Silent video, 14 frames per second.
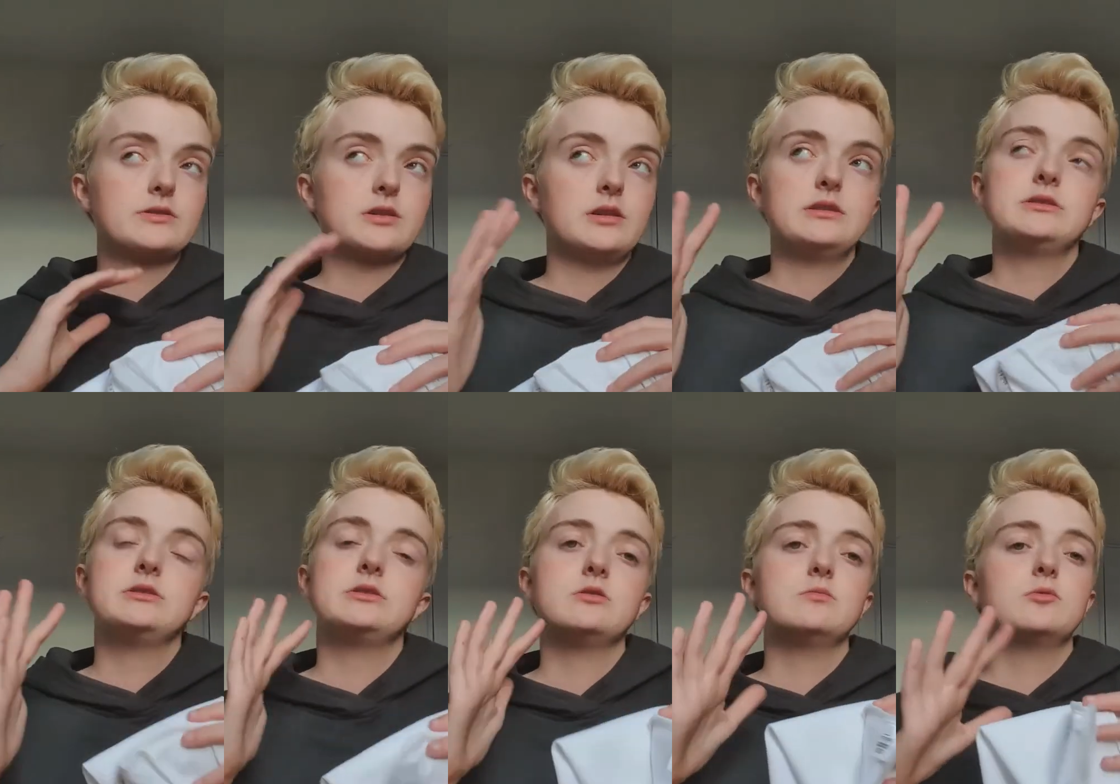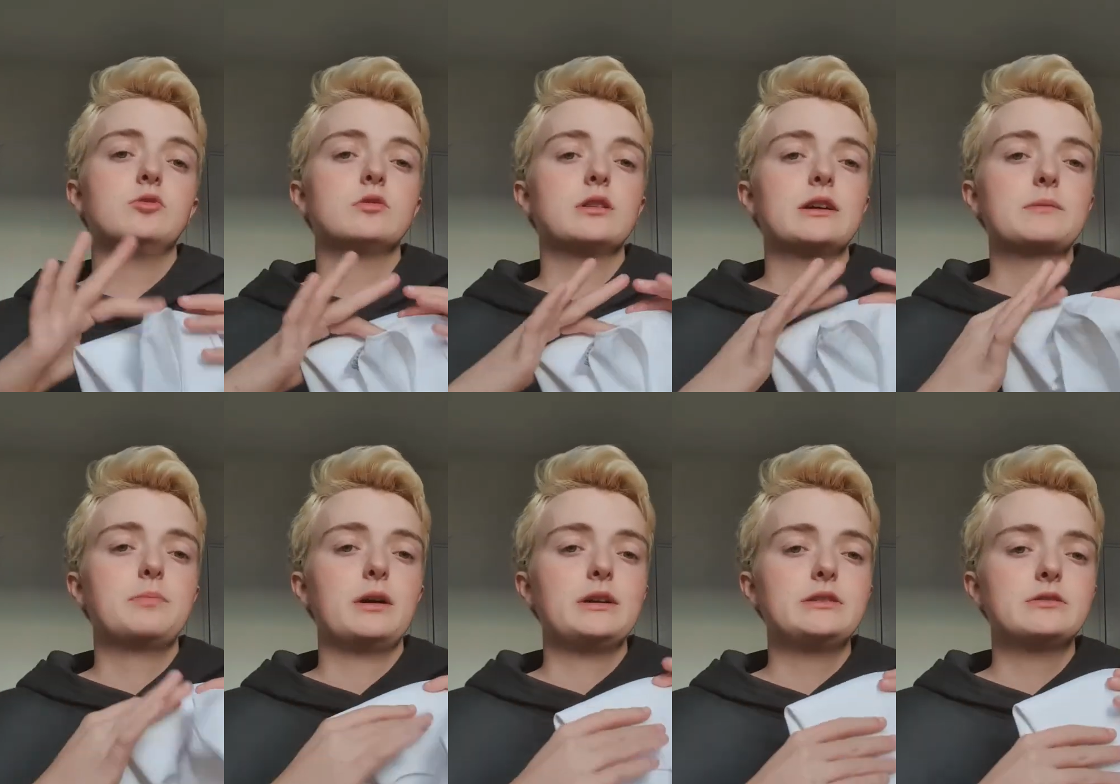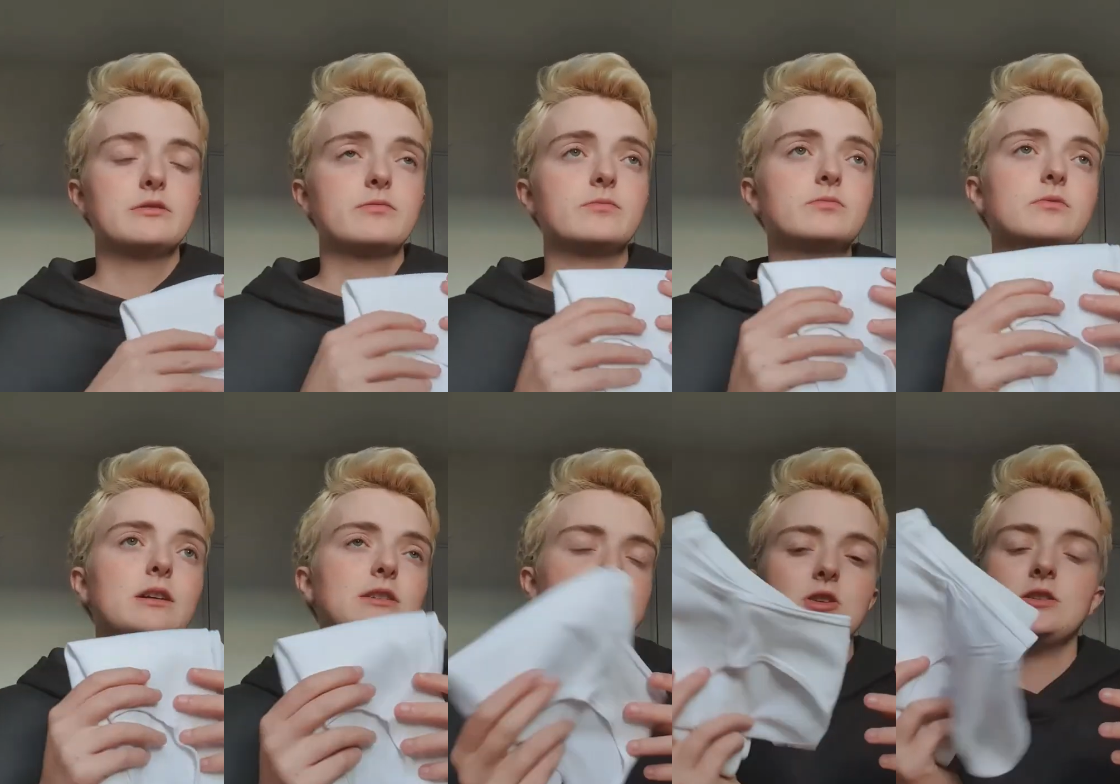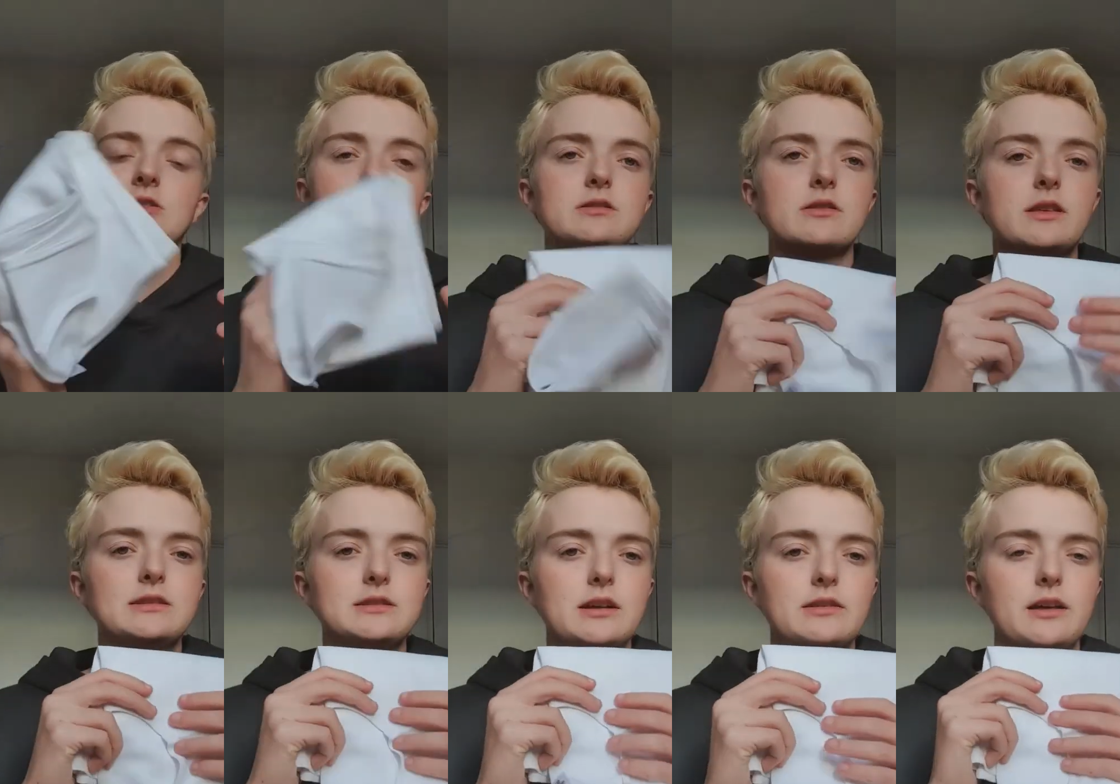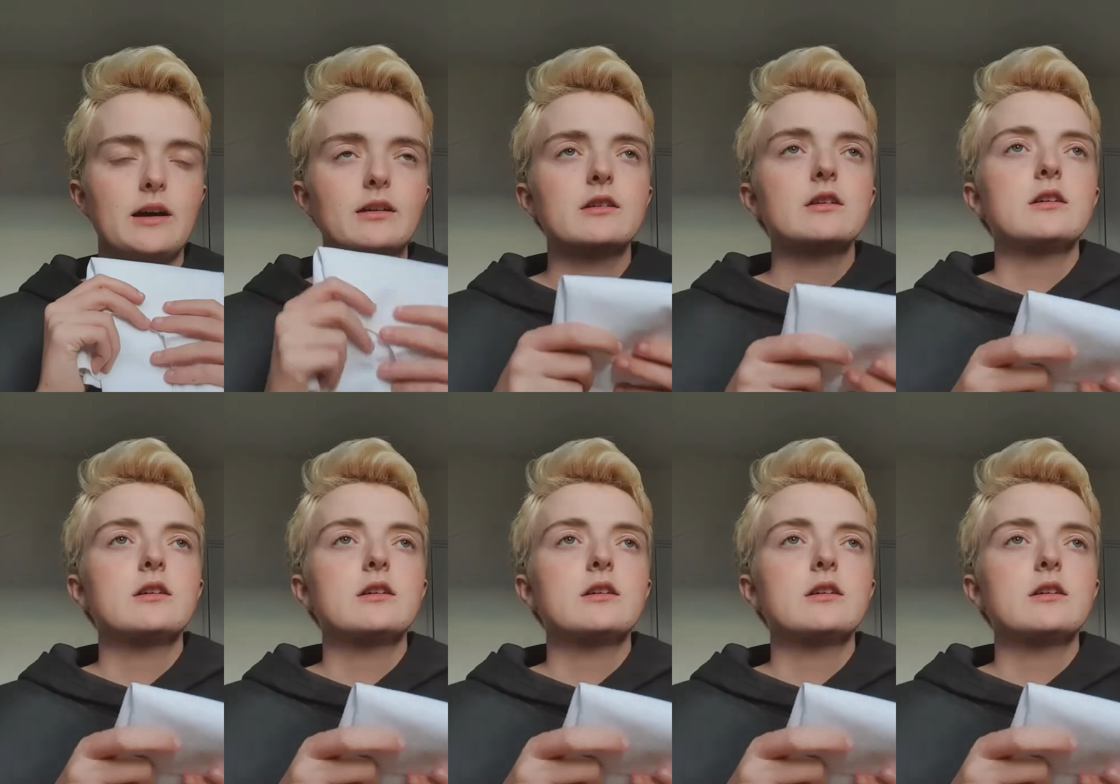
starting to do more like binder exchanges and things like that.